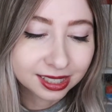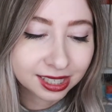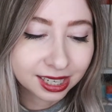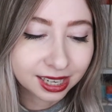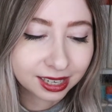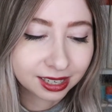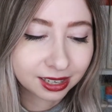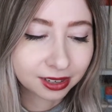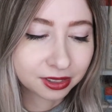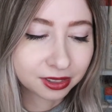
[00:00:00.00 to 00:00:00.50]

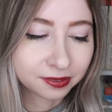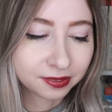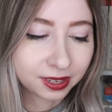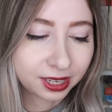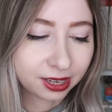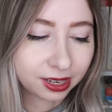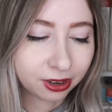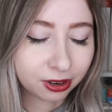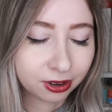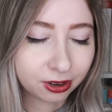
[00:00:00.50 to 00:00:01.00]
seen the
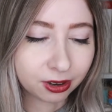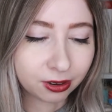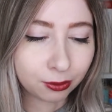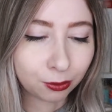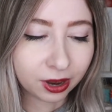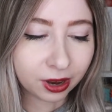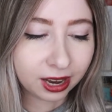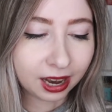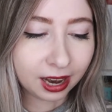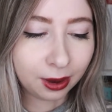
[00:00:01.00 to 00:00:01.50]
video
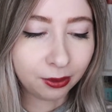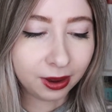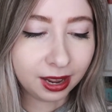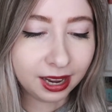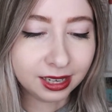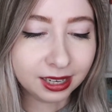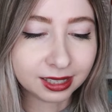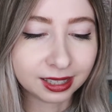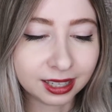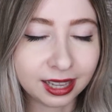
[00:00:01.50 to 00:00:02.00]
where I went